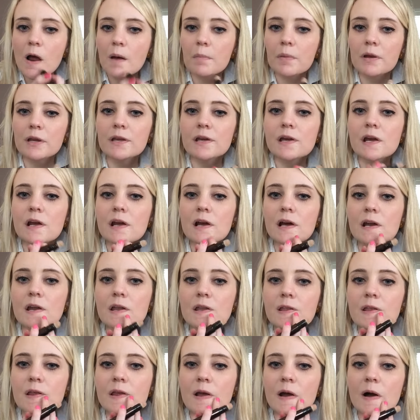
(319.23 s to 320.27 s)
But you can kind of
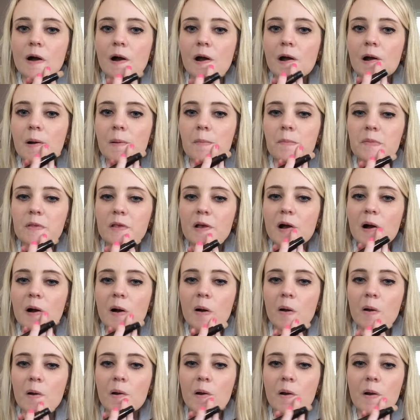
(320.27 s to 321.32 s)
see how it comes
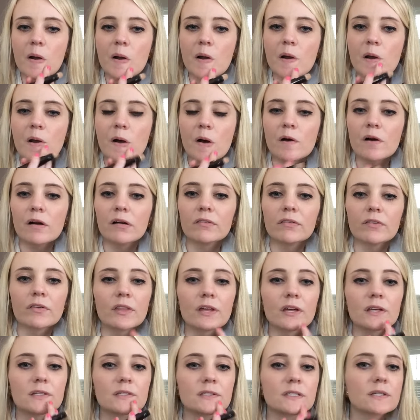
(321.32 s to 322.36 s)
out. Cover
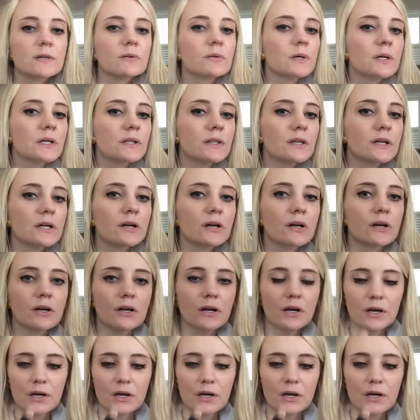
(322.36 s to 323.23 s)
that zit right there.